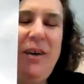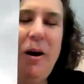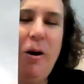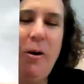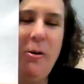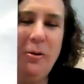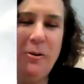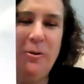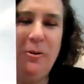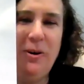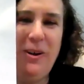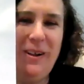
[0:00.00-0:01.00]
so
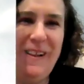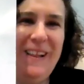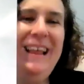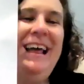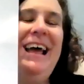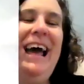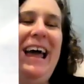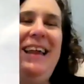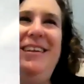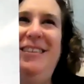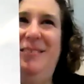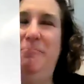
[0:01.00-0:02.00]
cool and
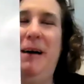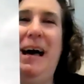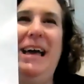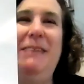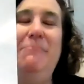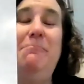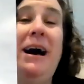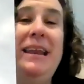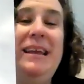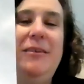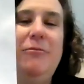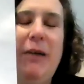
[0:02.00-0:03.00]
it's by
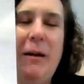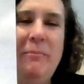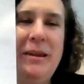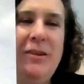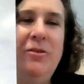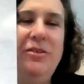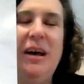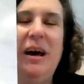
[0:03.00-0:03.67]
Bonnie Grubman, who's